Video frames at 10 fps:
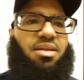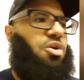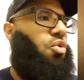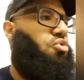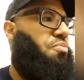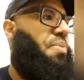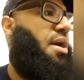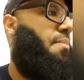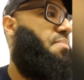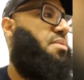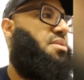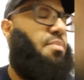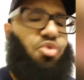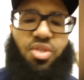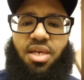You know, you pick up
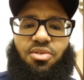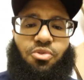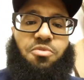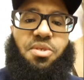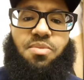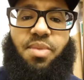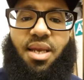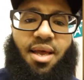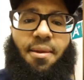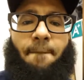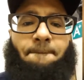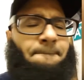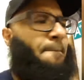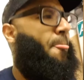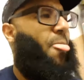some utensils. Bismillah.
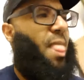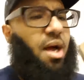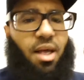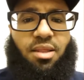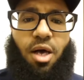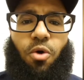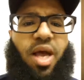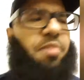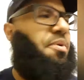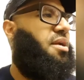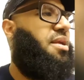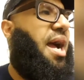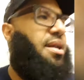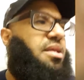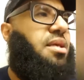Allahu Akbar.
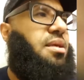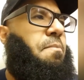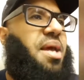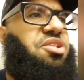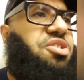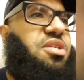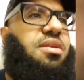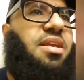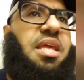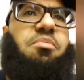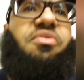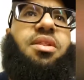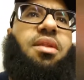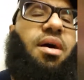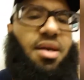Yani, mention the name of
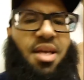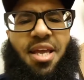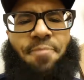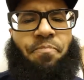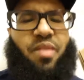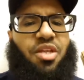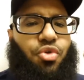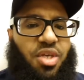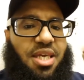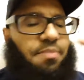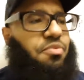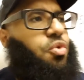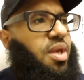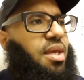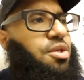Allah. You keep
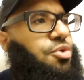doing it.